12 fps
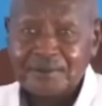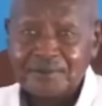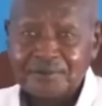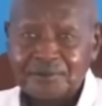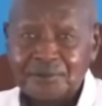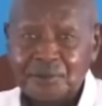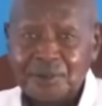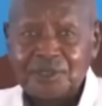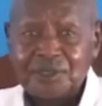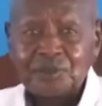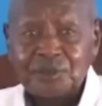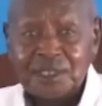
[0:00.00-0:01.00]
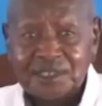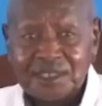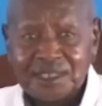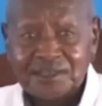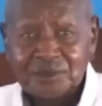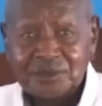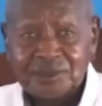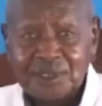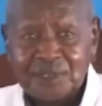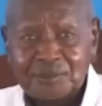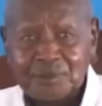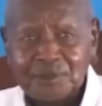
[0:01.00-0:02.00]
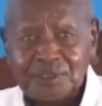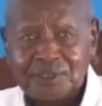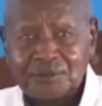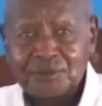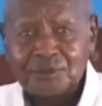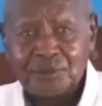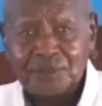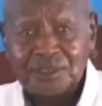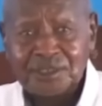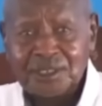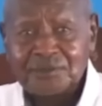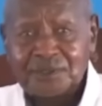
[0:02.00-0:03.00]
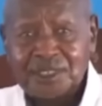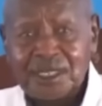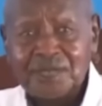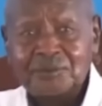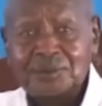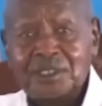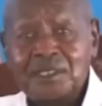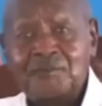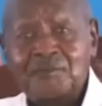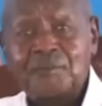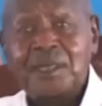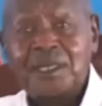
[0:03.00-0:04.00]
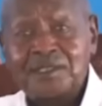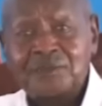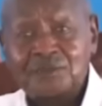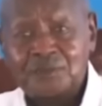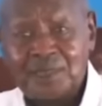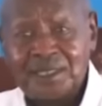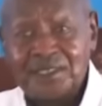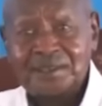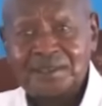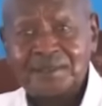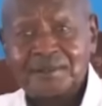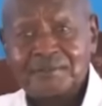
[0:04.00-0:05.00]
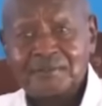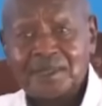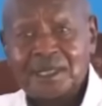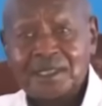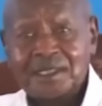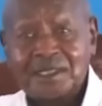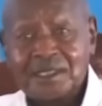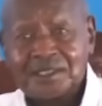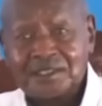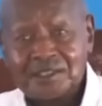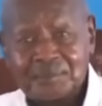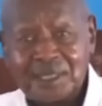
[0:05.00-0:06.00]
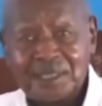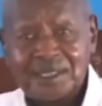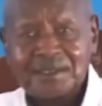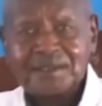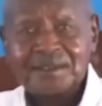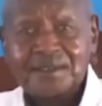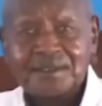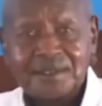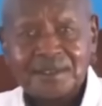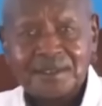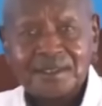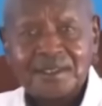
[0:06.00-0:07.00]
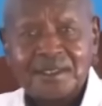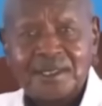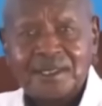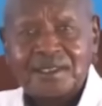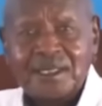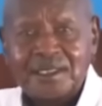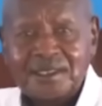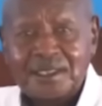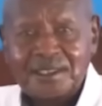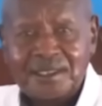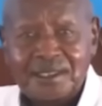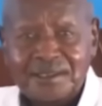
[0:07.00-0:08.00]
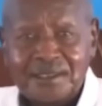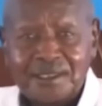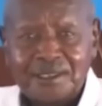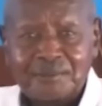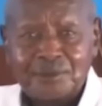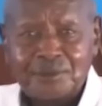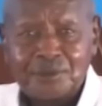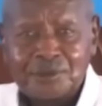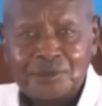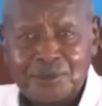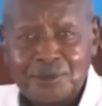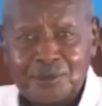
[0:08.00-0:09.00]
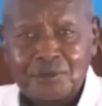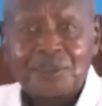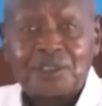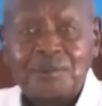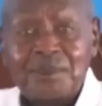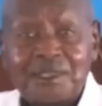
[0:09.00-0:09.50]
for wealth creators? If I produce a good or a service, I have got enough buyers to buy it, and I can expand and produce more. Could it be